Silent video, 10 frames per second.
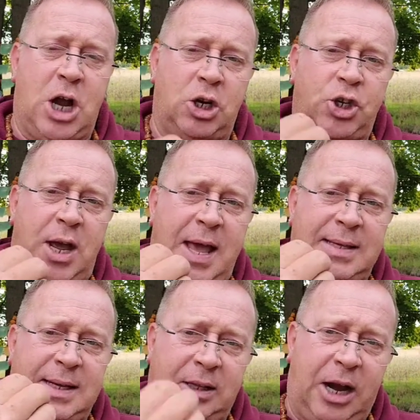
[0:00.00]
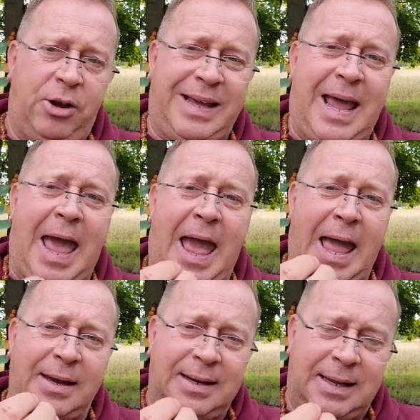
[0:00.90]
has clarity
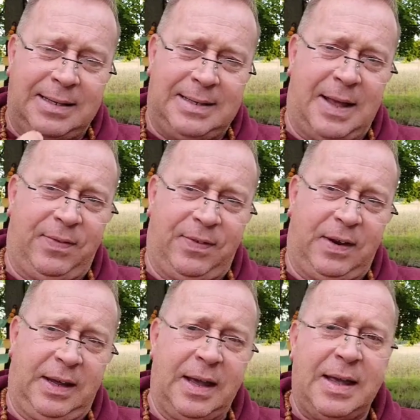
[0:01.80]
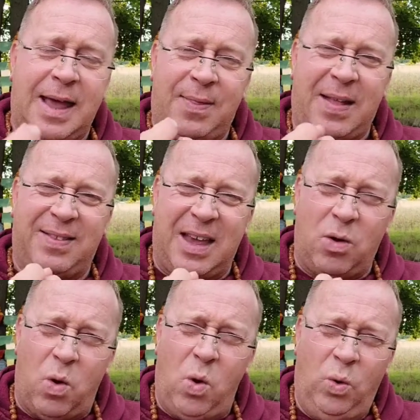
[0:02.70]
and intensity, and that's like
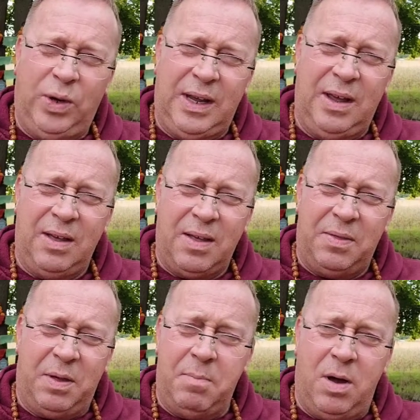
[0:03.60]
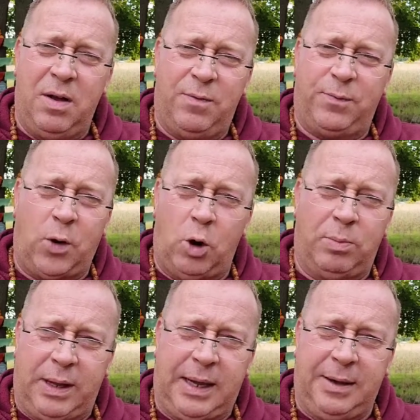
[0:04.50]
holding the mug
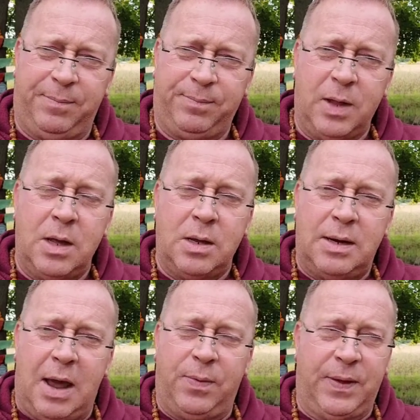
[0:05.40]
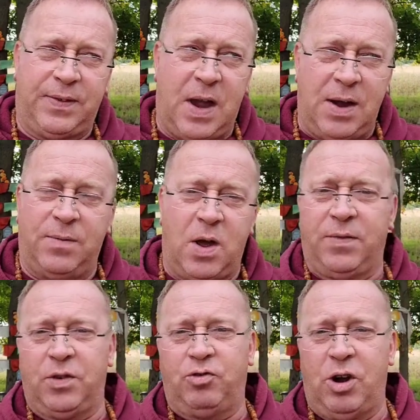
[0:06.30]
firmly. Now, this kind of
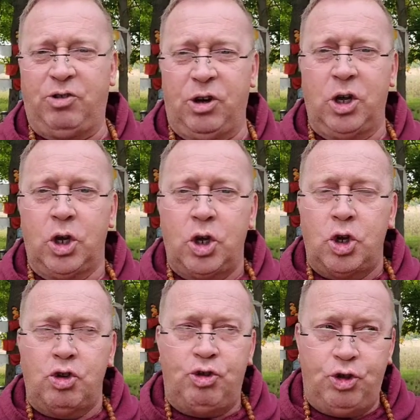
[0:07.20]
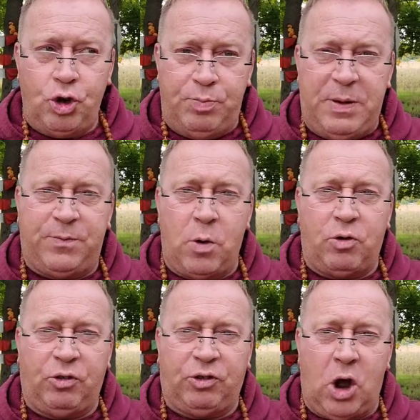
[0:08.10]
concentration should be
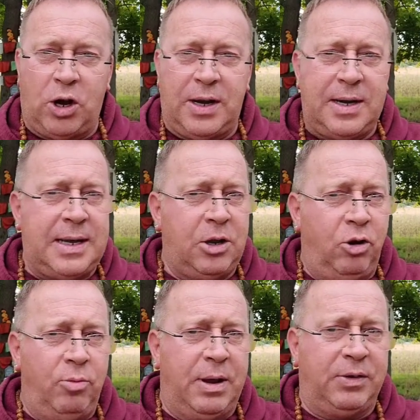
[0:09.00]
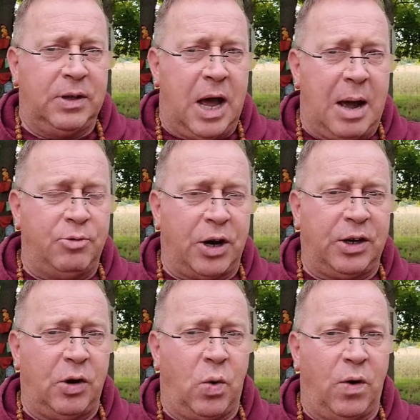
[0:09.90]
focused on an inner mental object
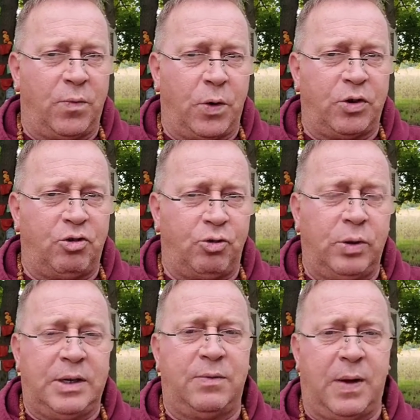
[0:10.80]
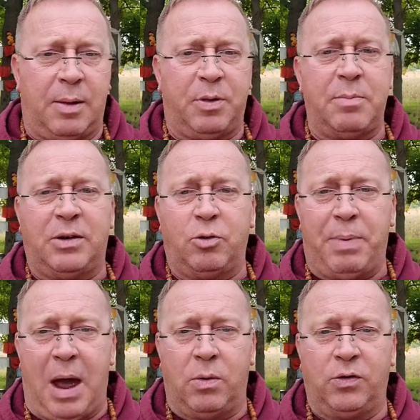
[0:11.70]
in order for it to truly develop the mental
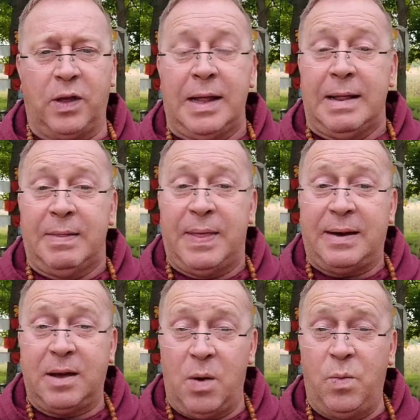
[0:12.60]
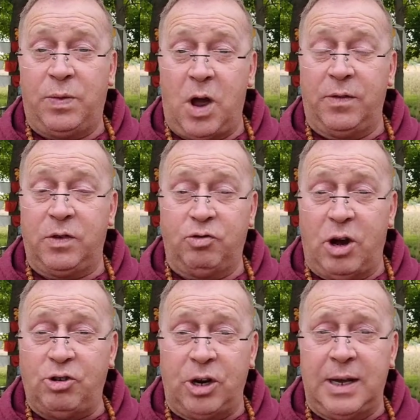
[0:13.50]
powers that come with
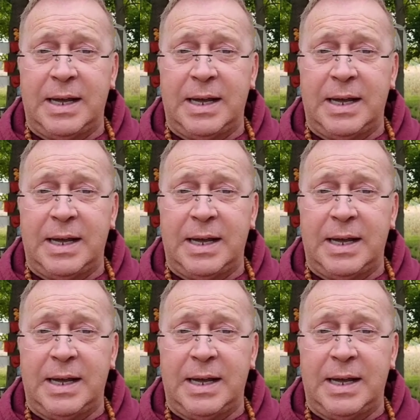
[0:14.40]
concentration.